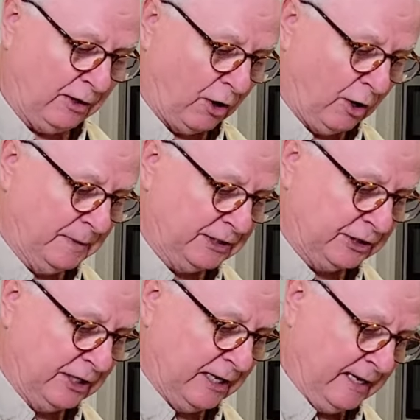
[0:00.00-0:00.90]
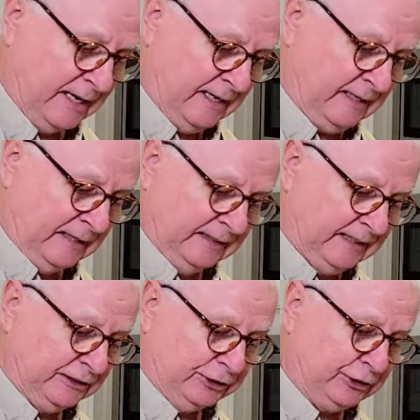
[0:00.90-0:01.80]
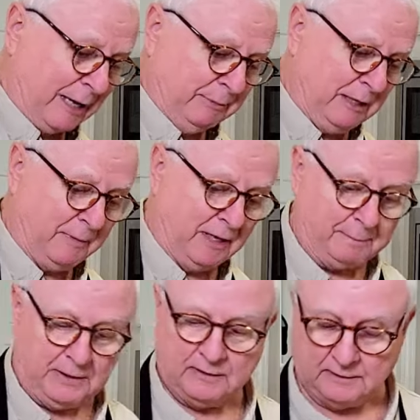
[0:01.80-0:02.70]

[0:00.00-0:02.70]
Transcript: almonds, then chopped them up.